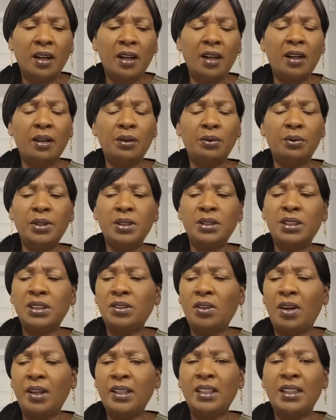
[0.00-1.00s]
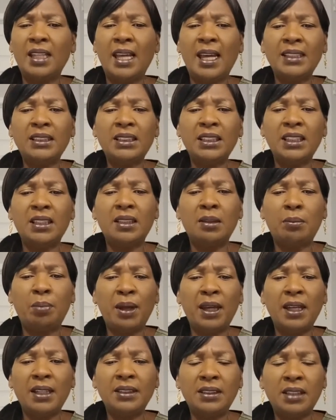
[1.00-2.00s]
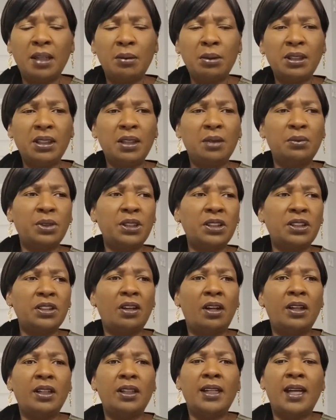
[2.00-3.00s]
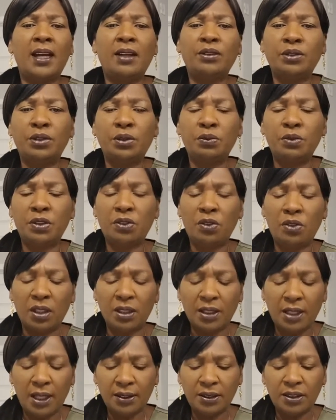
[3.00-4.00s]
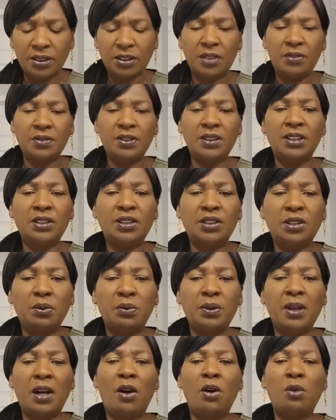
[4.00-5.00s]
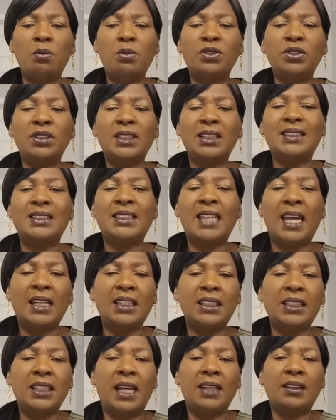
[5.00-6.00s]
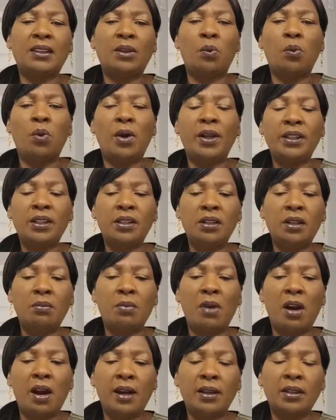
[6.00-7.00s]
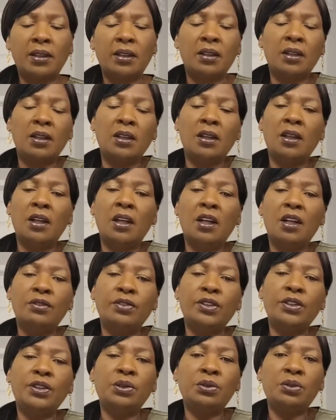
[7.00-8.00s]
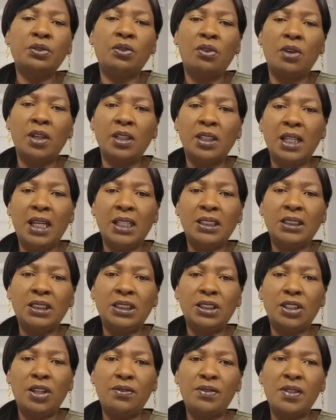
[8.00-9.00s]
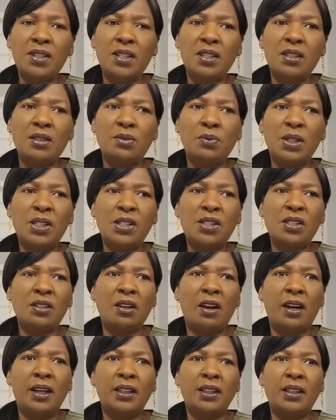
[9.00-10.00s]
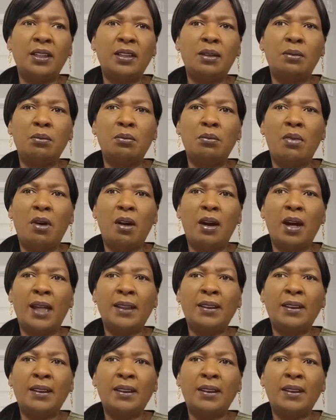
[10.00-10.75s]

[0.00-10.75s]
Uh, we started last year in a pandemic and we started out doing online services. So we're almost exactly at the one year mark for doing online services. We started in March.